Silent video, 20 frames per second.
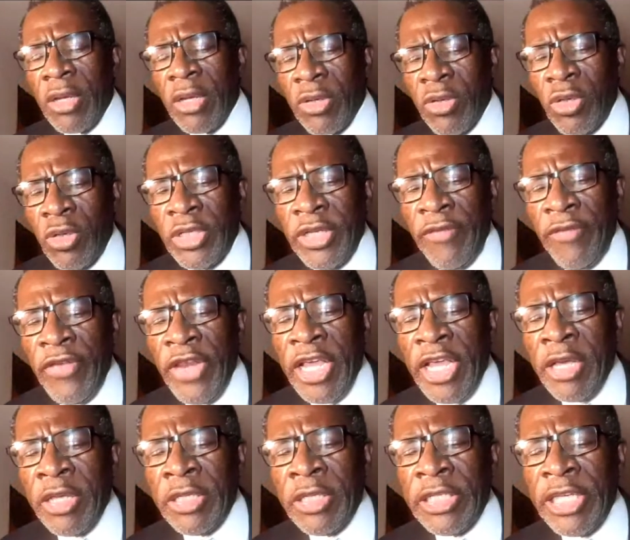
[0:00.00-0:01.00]
Good
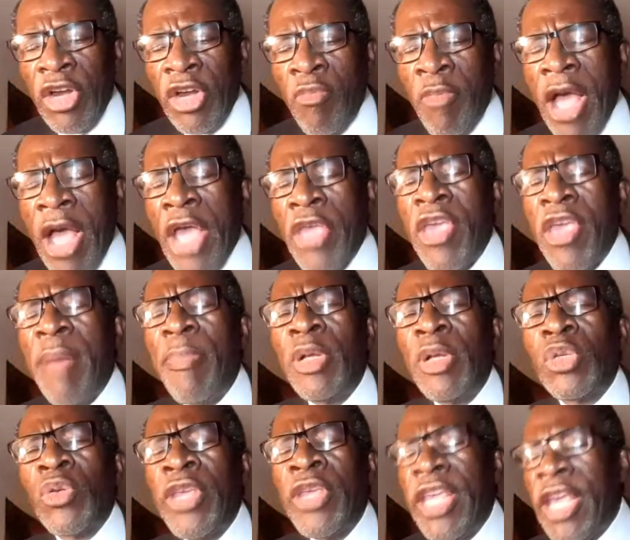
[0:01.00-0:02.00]
evening, Jeremy. Are you able
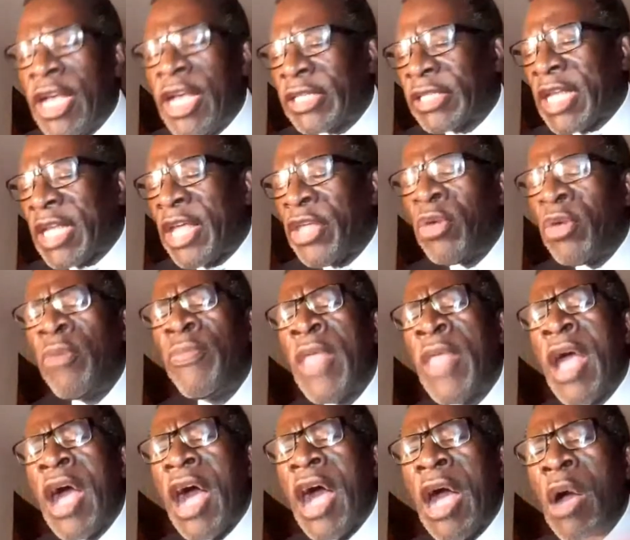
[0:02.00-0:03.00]
to hear us?
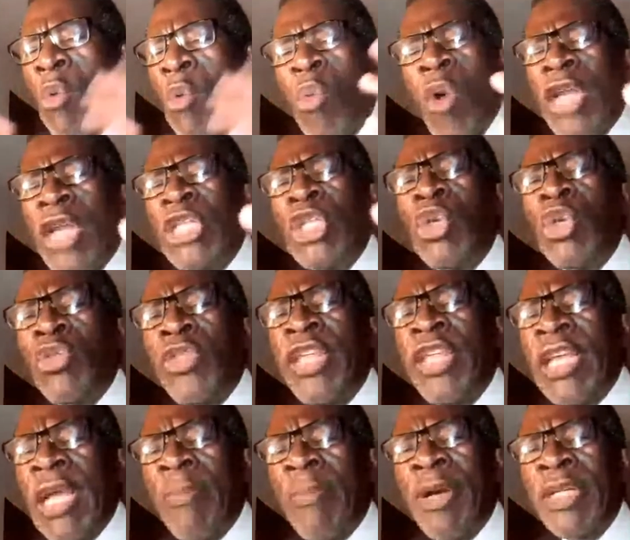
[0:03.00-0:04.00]
What do you
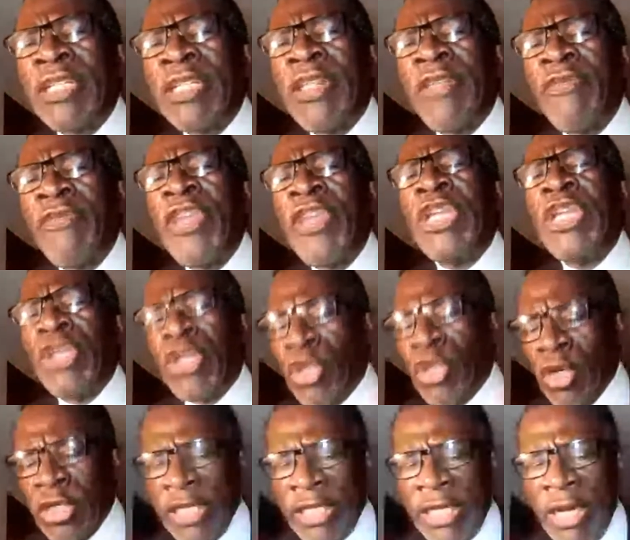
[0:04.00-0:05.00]
think about the video,
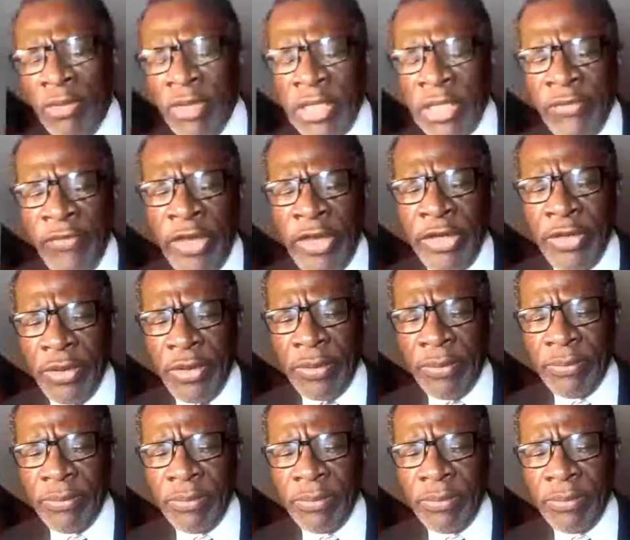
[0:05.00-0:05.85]
Dr. Kaunda's video?